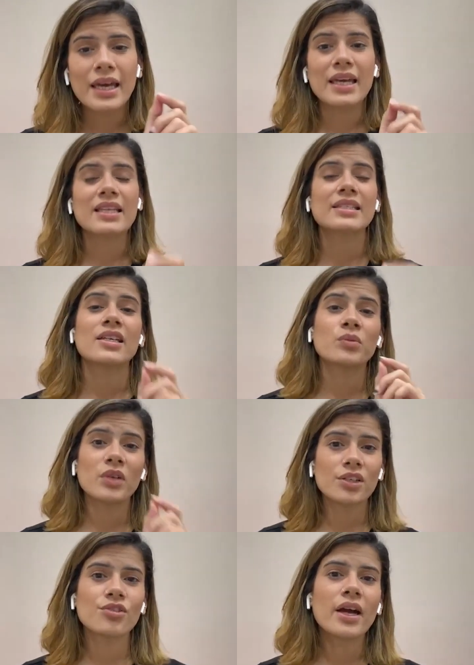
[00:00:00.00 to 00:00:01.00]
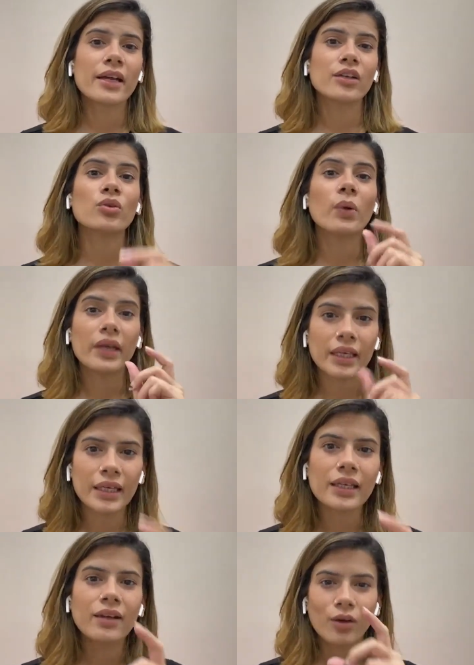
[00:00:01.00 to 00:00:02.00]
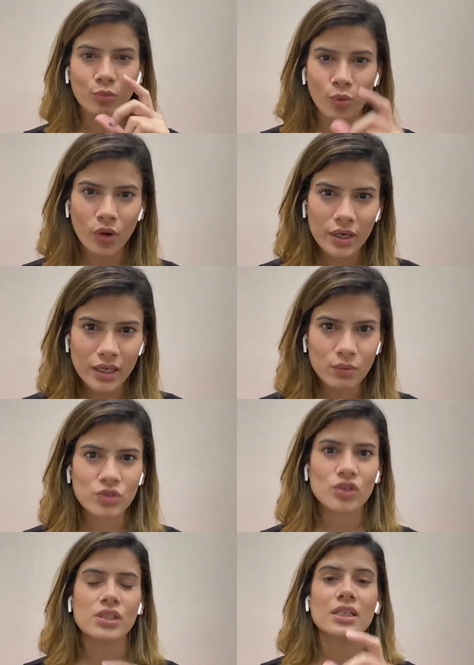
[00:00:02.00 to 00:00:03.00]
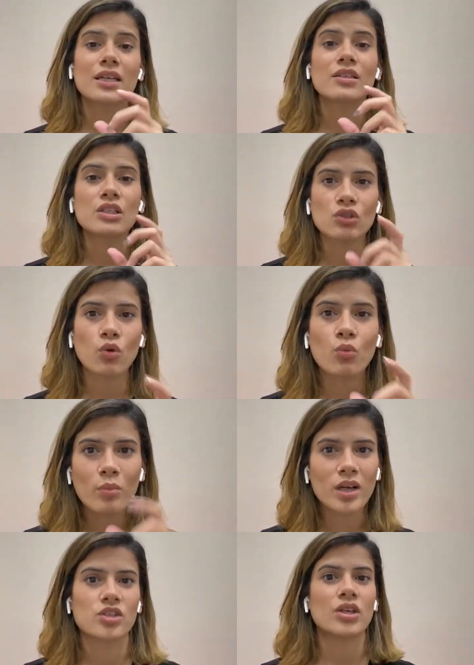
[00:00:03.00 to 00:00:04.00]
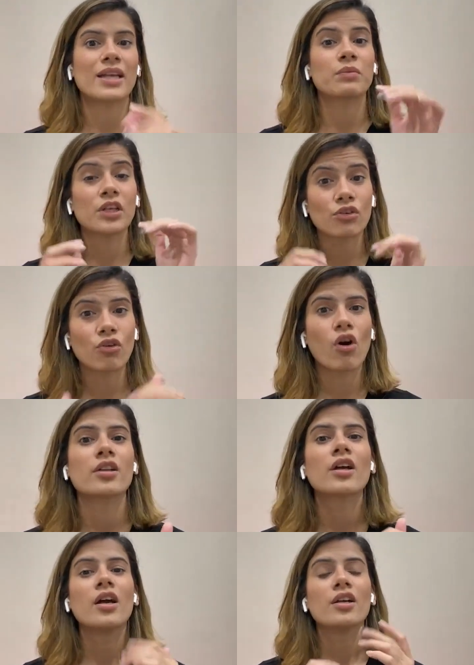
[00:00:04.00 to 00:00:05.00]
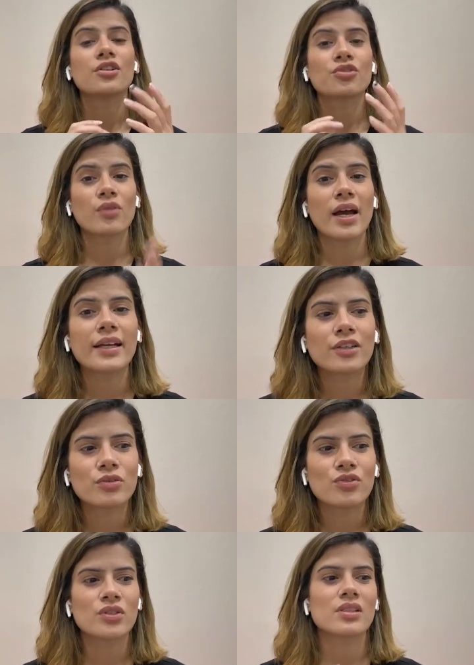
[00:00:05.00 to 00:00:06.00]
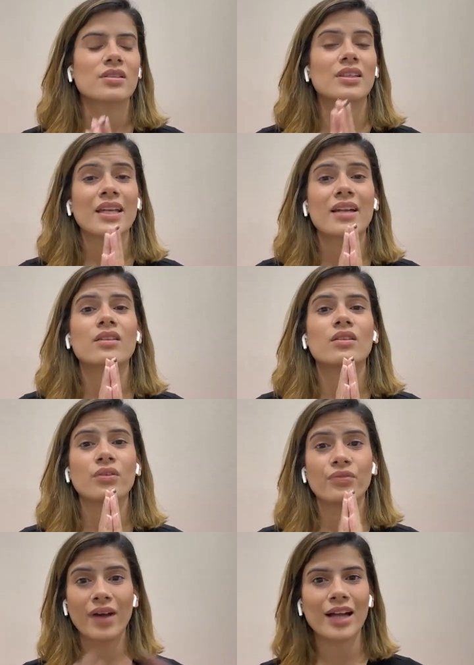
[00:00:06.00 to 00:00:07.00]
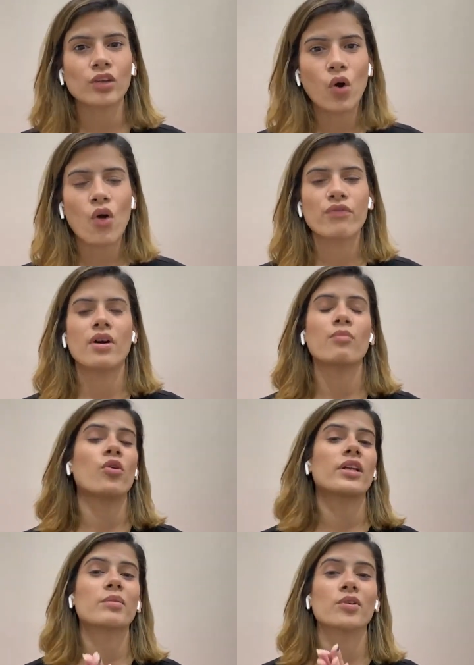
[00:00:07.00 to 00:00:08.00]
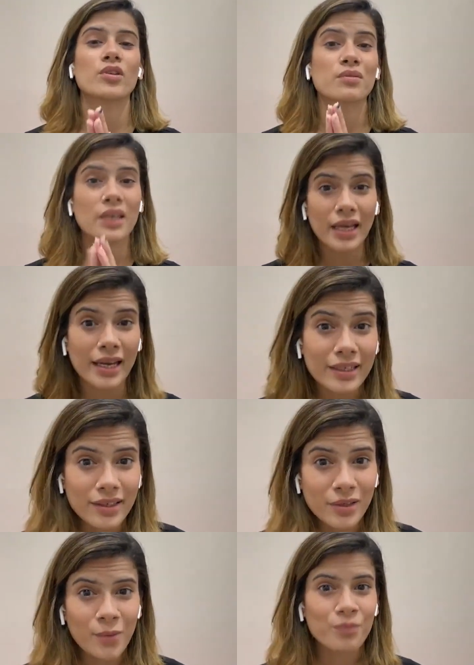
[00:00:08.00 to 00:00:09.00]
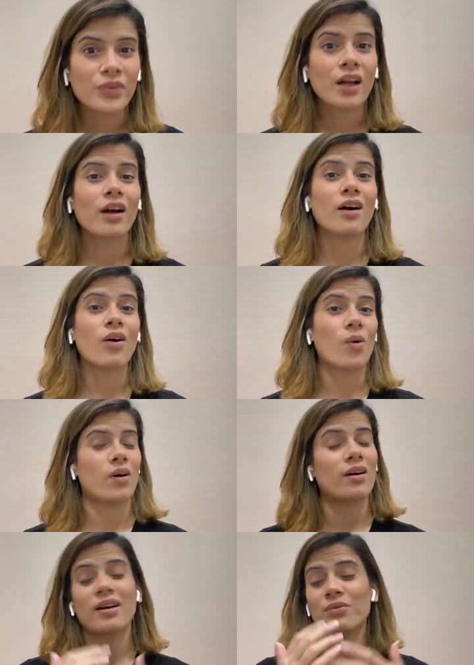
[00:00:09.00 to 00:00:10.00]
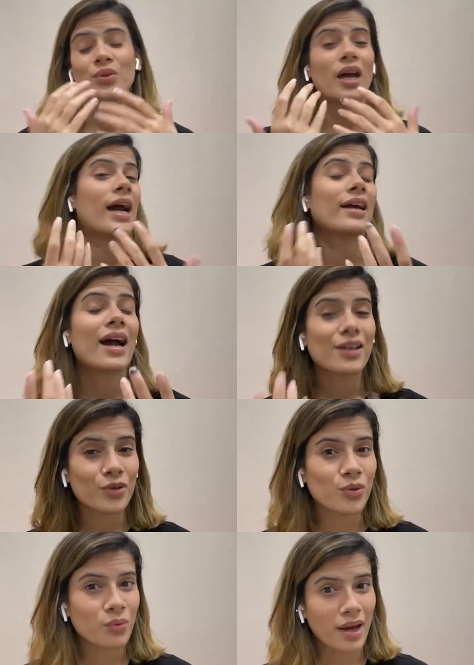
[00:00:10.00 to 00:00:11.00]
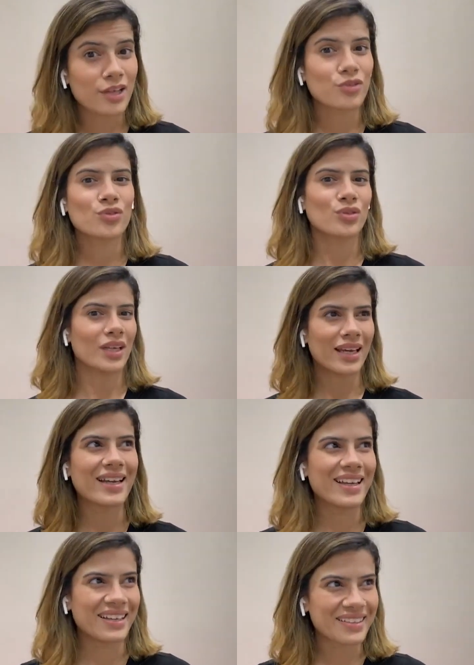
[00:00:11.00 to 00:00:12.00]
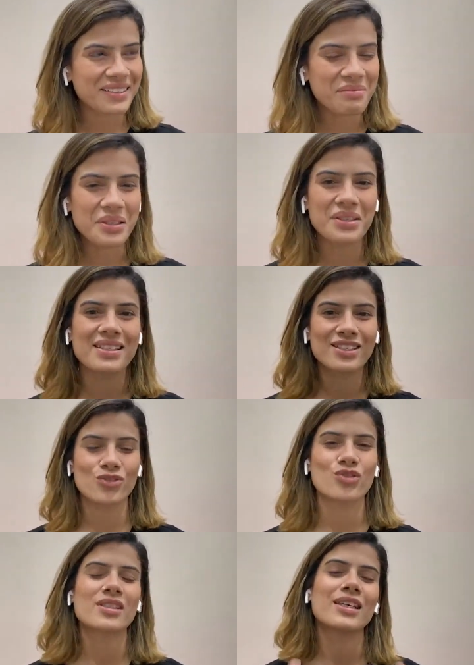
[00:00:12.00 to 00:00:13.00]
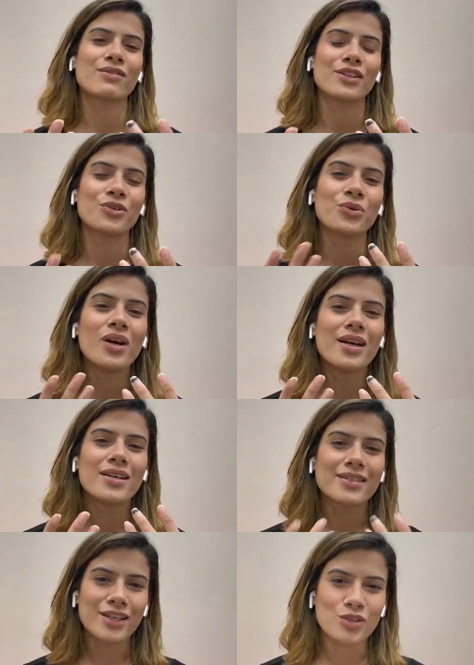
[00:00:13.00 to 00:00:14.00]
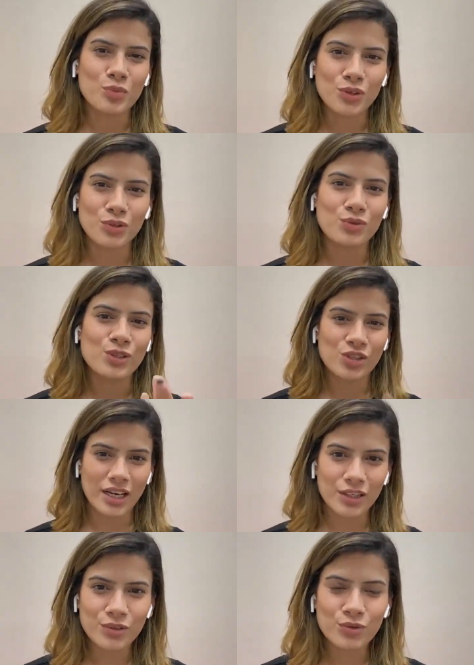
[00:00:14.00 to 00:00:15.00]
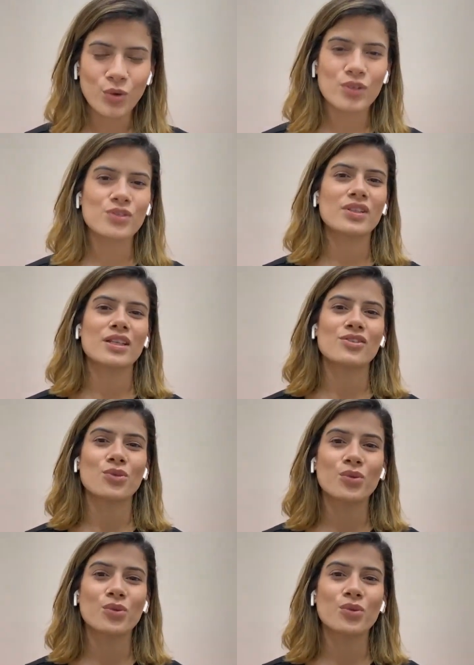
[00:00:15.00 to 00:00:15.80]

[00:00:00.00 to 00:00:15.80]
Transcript: is that we are trying to heal a body which has done so much, and we're not trying to just get the fat off our body because we hate it. I don't know why you should hate it, because it's just given you such a beautiful child of yours, so there is